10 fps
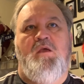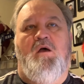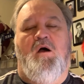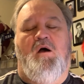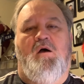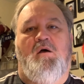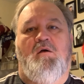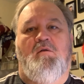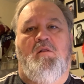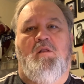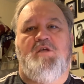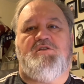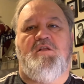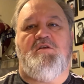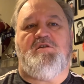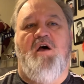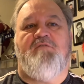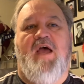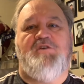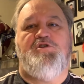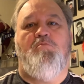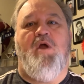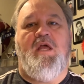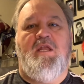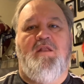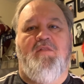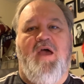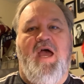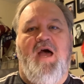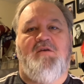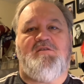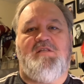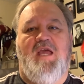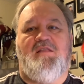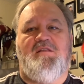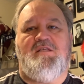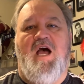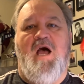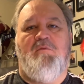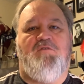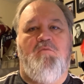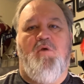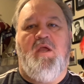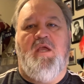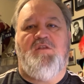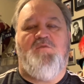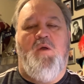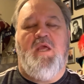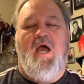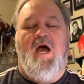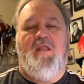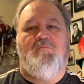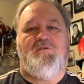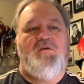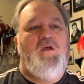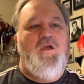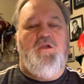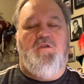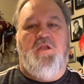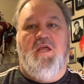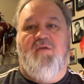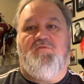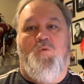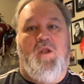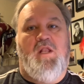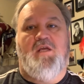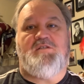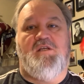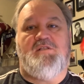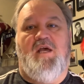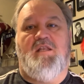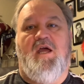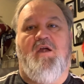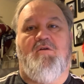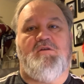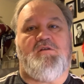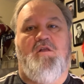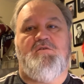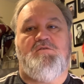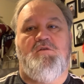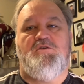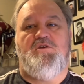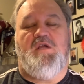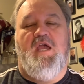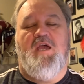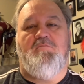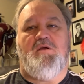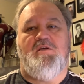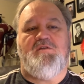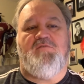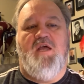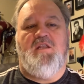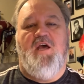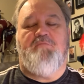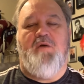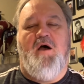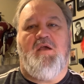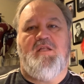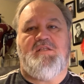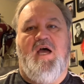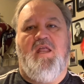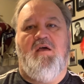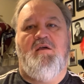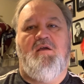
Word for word: uh, listing the stuff as you bring it into the house. Take the time. If you bring in 20 items, you need to have 20 listings that day or as close to it as you can because if that death pile gets out of